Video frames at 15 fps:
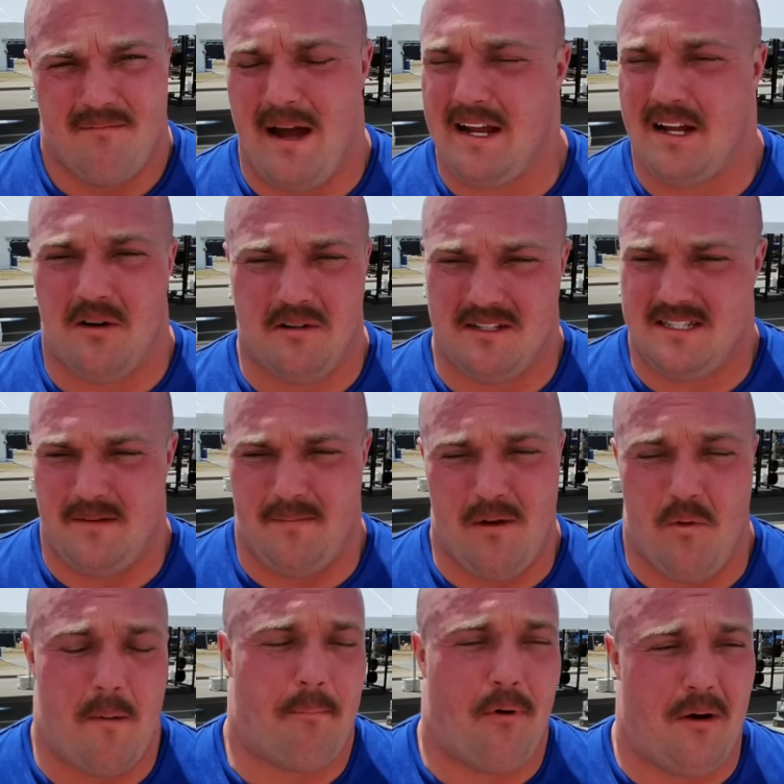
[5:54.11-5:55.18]
My goal is to
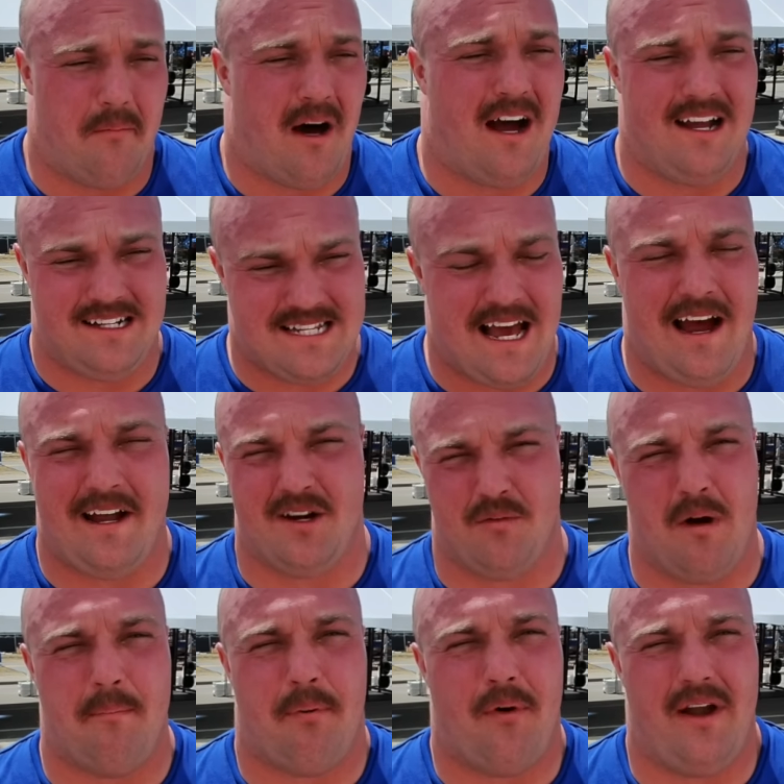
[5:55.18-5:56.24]
be one point behind tied or
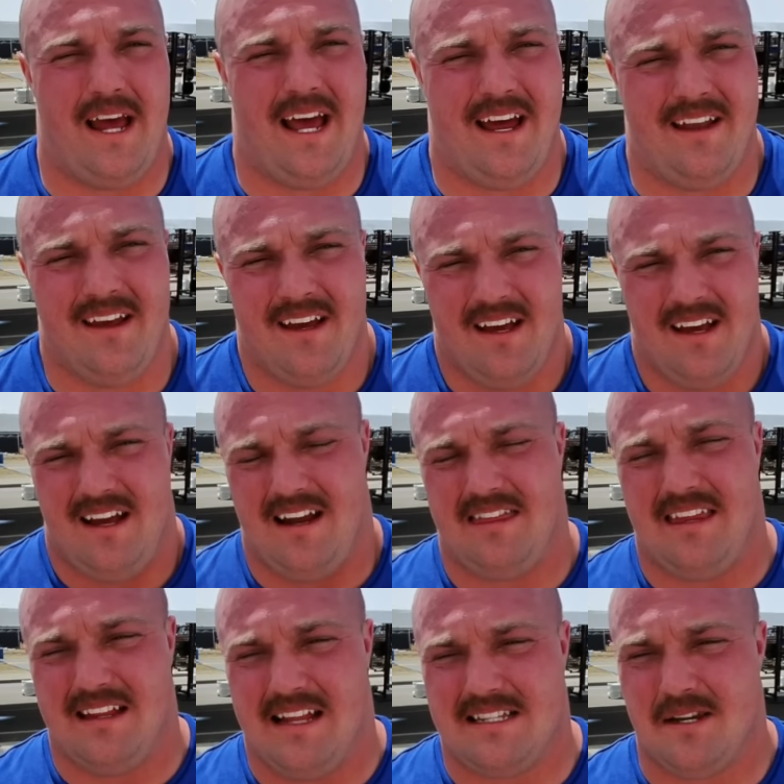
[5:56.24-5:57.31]
one point ahead. And
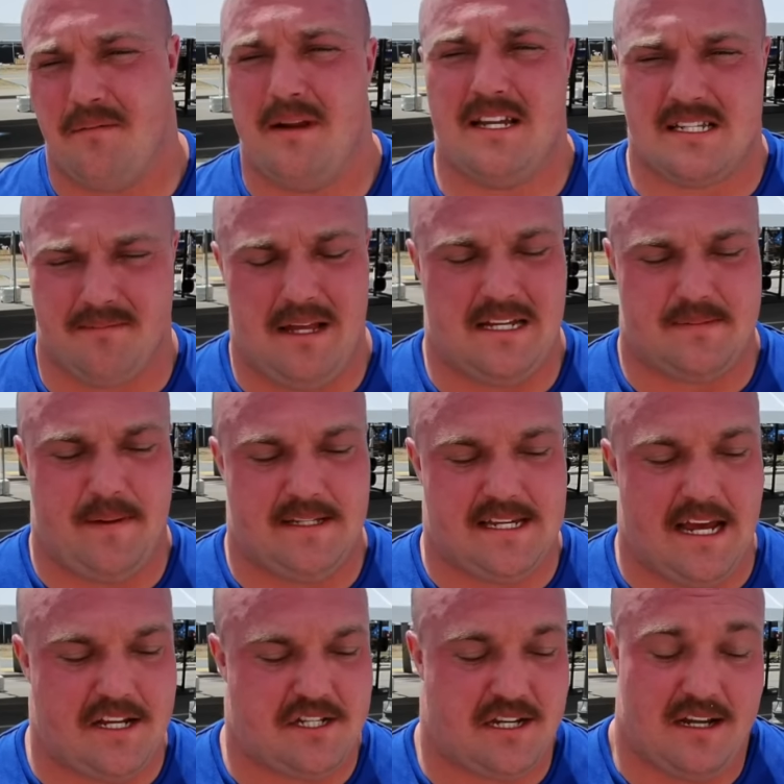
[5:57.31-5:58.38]
I think that's a reasonable
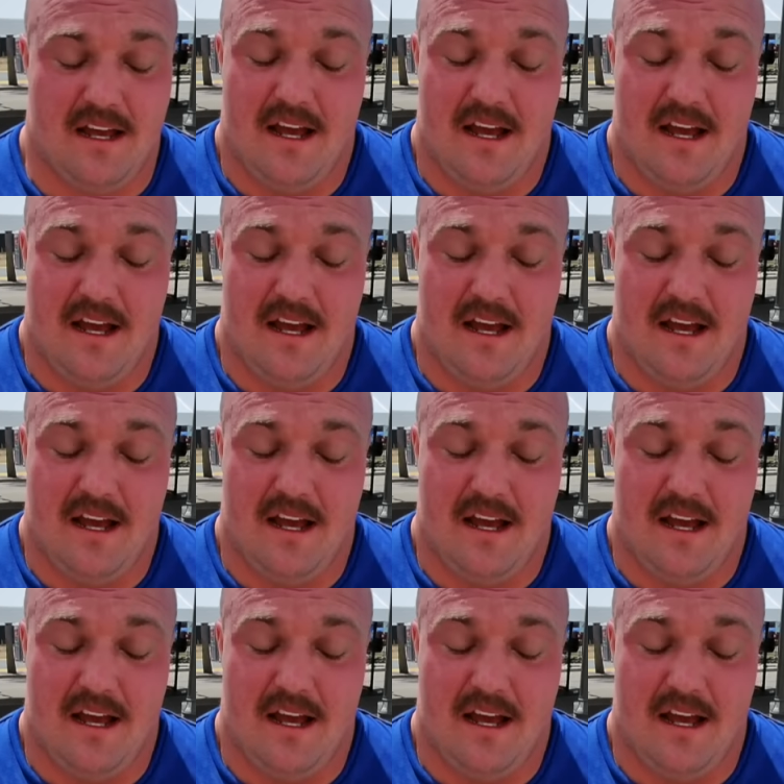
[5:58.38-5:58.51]
expectation.